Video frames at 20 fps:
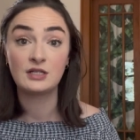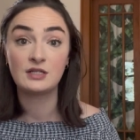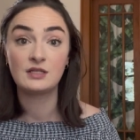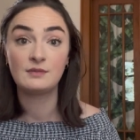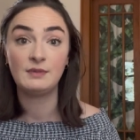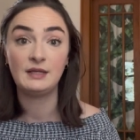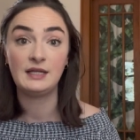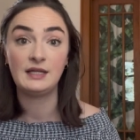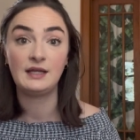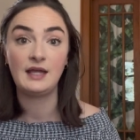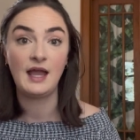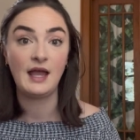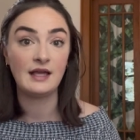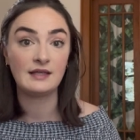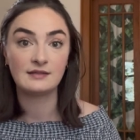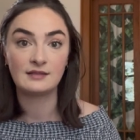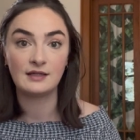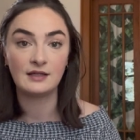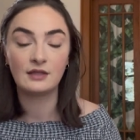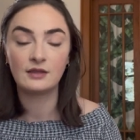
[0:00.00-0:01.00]
spinning
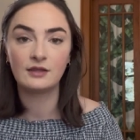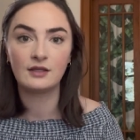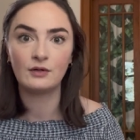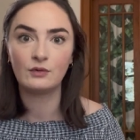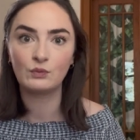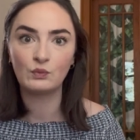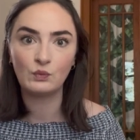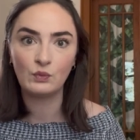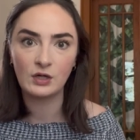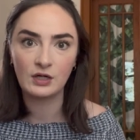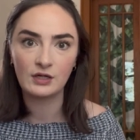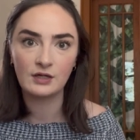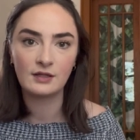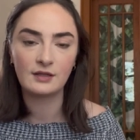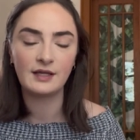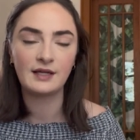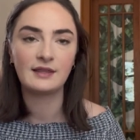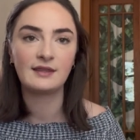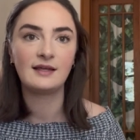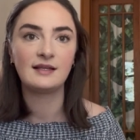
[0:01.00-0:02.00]
as like their work,
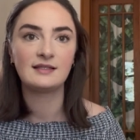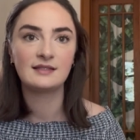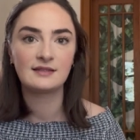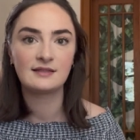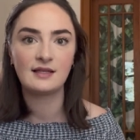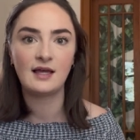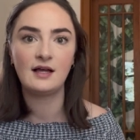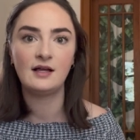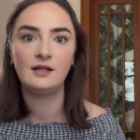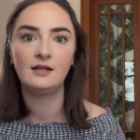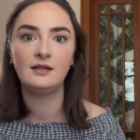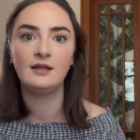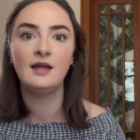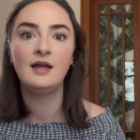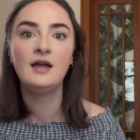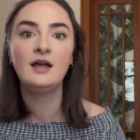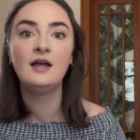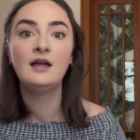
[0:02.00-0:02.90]
like they sell